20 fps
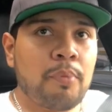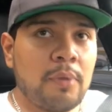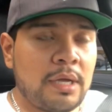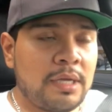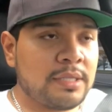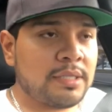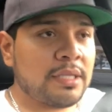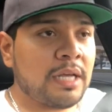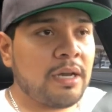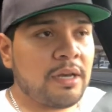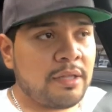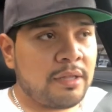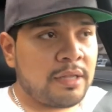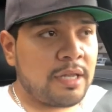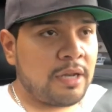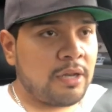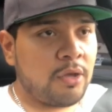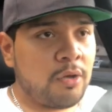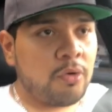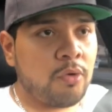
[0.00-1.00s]
installing
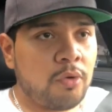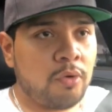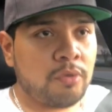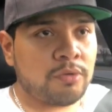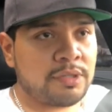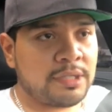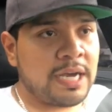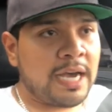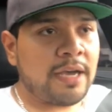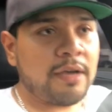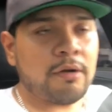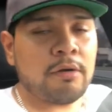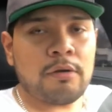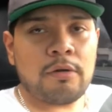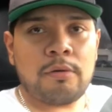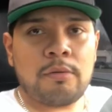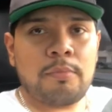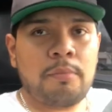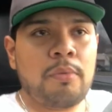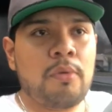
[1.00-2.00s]
the new
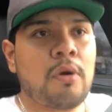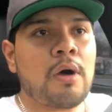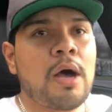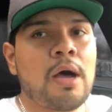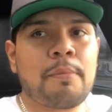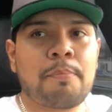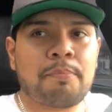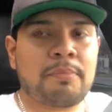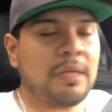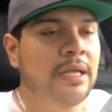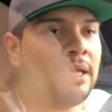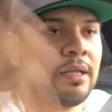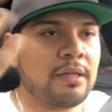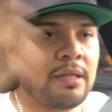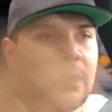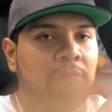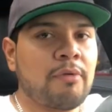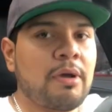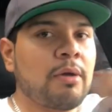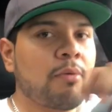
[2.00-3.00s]
tile blow-up thing,
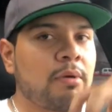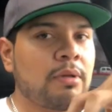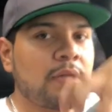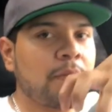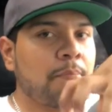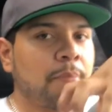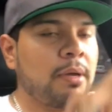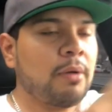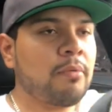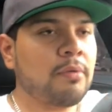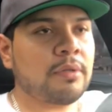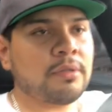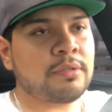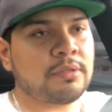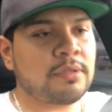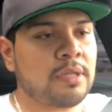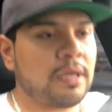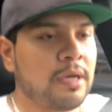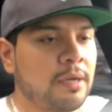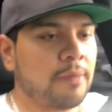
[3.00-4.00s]
the red one, the big
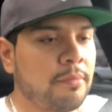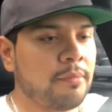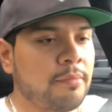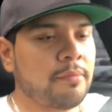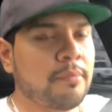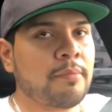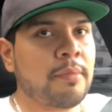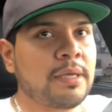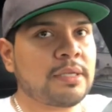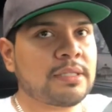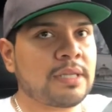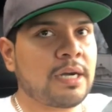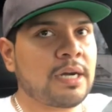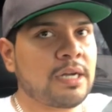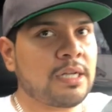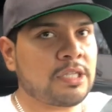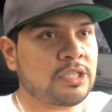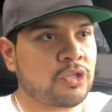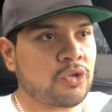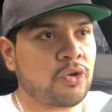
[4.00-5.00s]
one that makes the
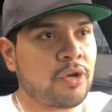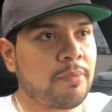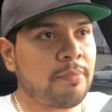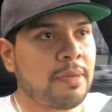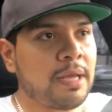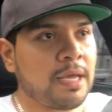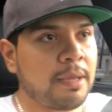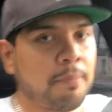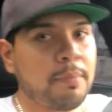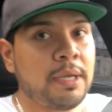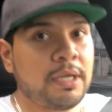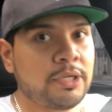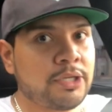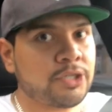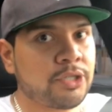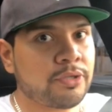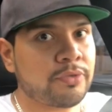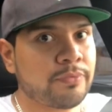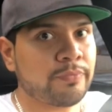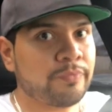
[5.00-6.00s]
car scream like a
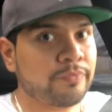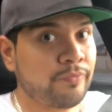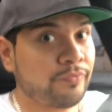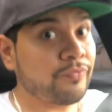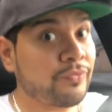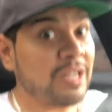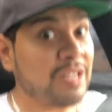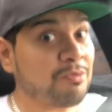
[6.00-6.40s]
bitch.